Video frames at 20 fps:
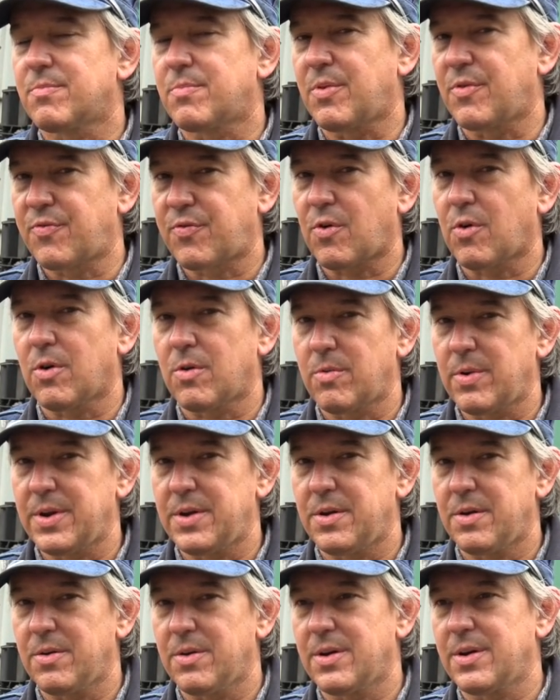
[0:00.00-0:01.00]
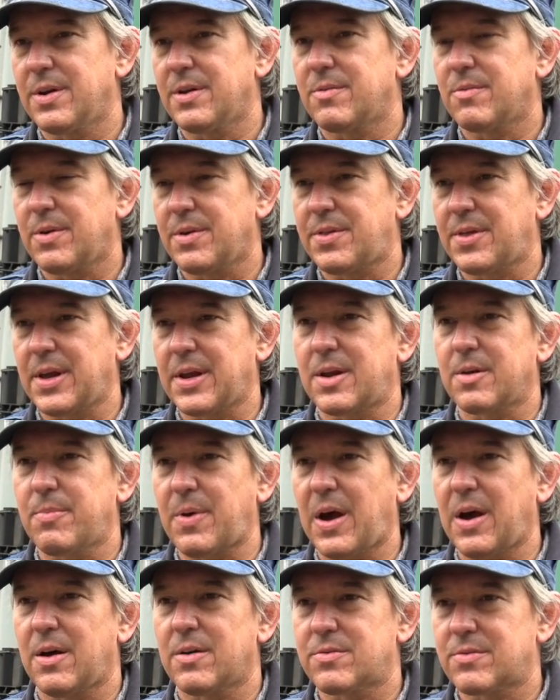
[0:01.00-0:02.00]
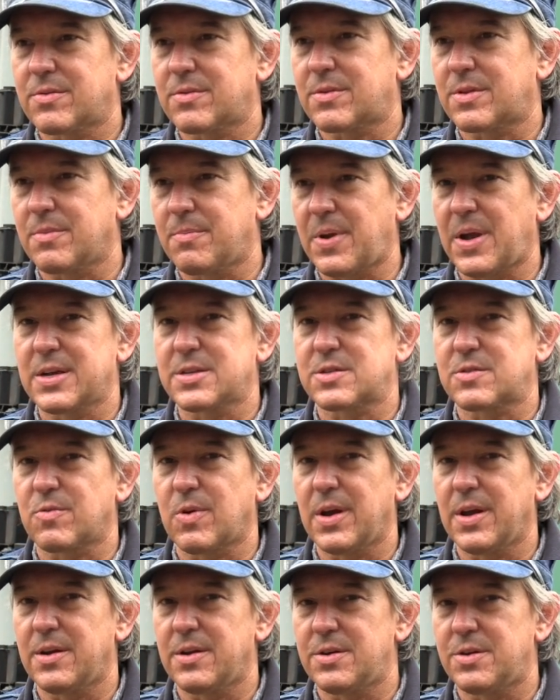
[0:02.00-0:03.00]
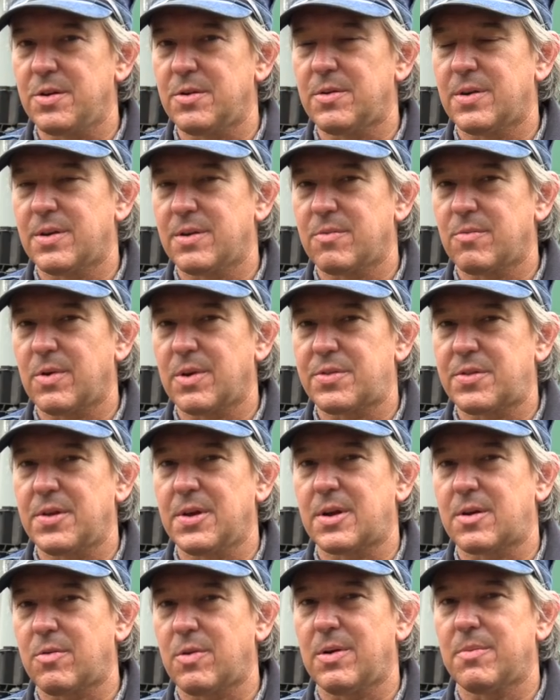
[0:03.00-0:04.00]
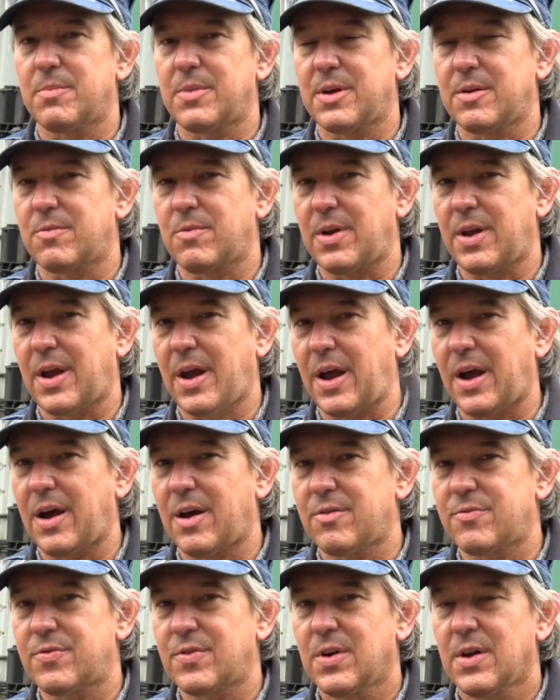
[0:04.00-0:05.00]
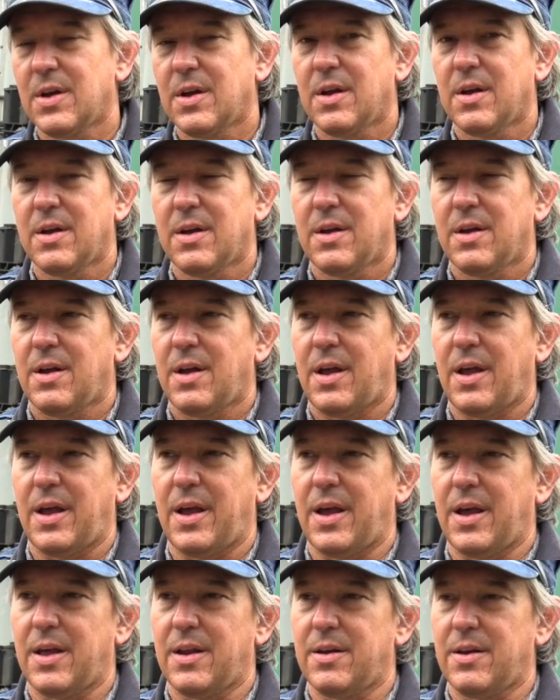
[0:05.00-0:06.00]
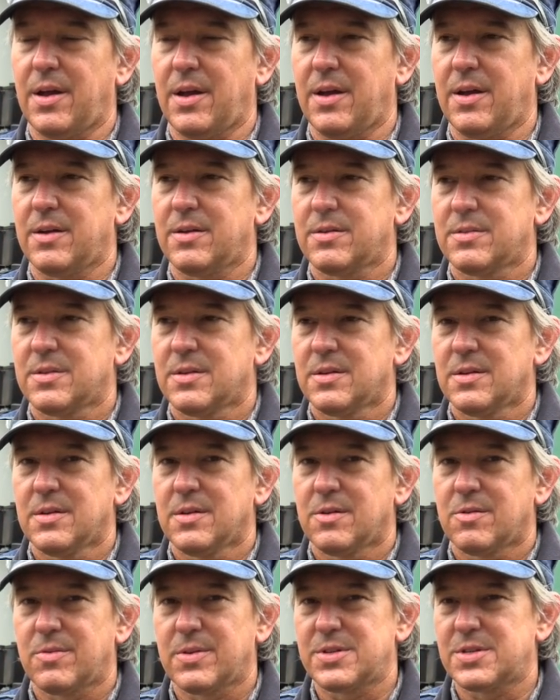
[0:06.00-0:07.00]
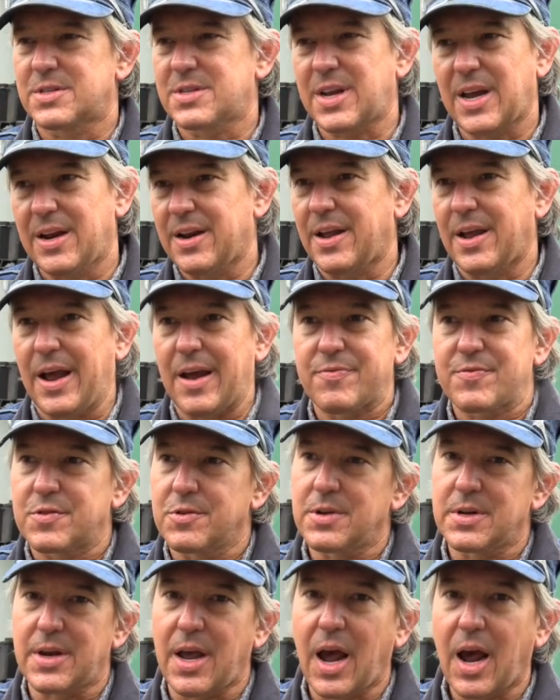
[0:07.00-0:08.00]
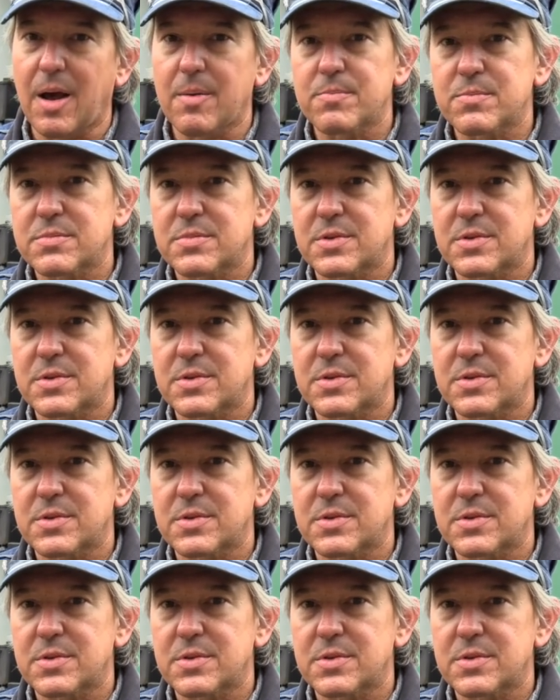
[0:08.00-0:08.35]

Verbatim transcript: Before we do it, we think about the best way to do it with the equipment we have, and we just kind of have to adapt.